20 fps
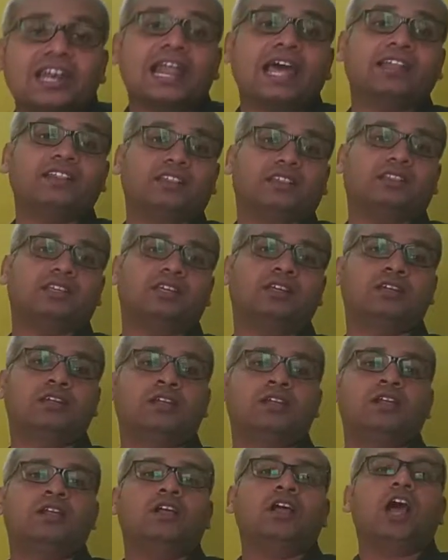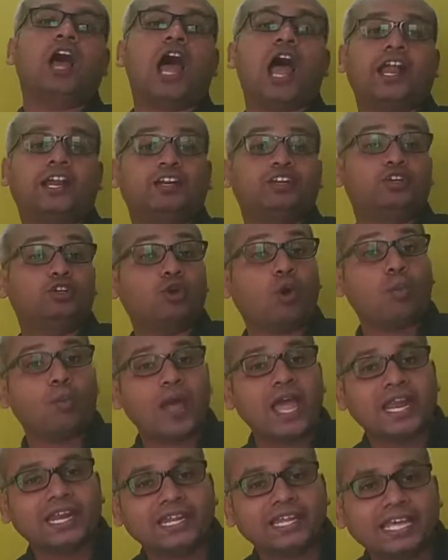length, and
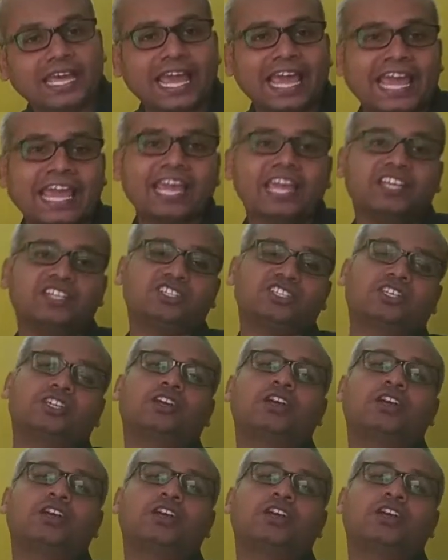domain age,